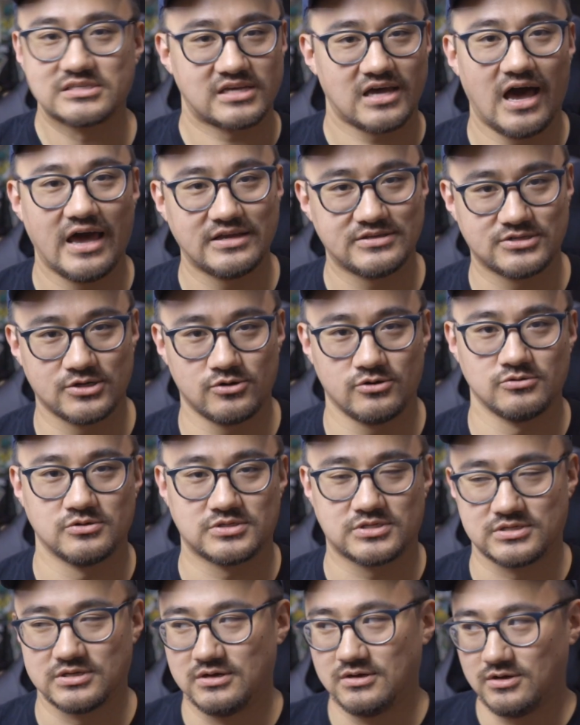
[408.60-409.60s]

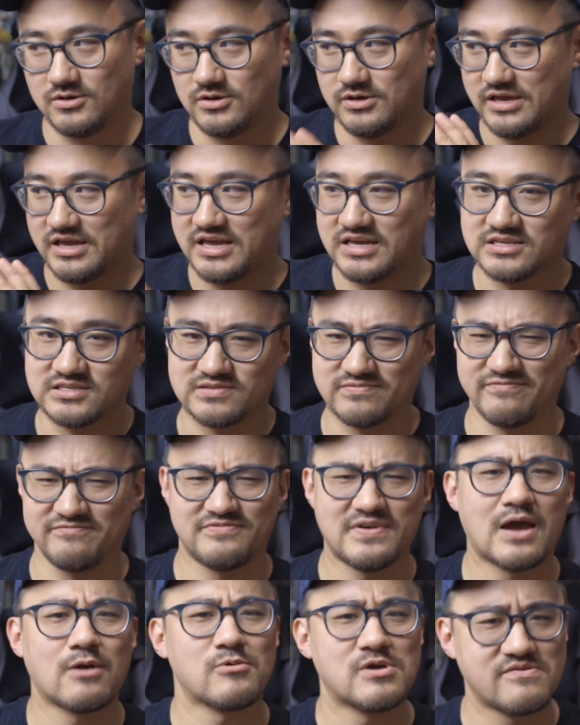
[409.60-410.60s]
Kaito's is
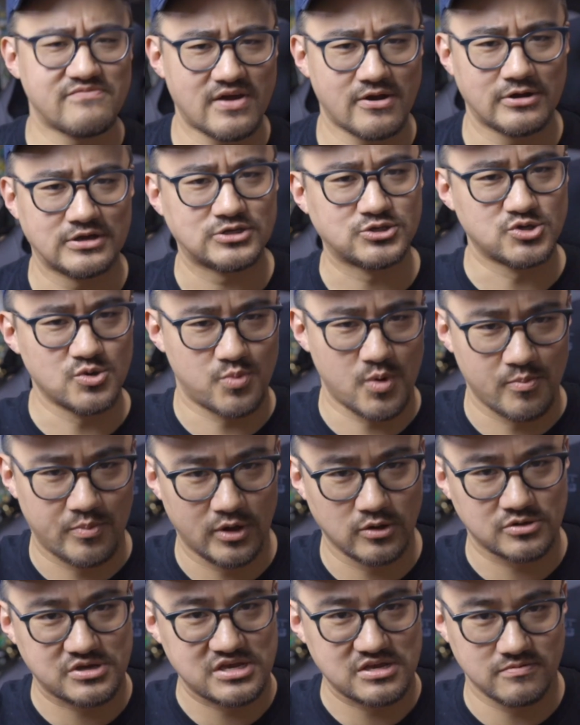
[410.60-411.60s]
very, very super
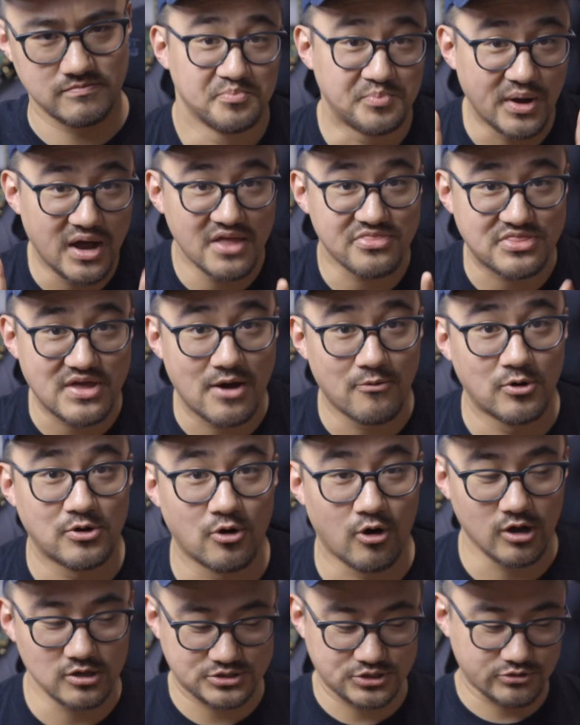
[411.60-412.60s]
bulky. But that one
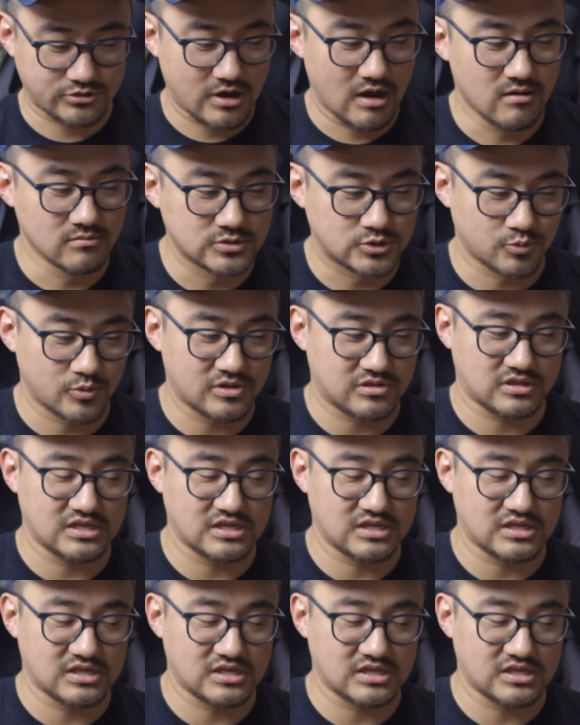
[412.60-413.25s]
also comes with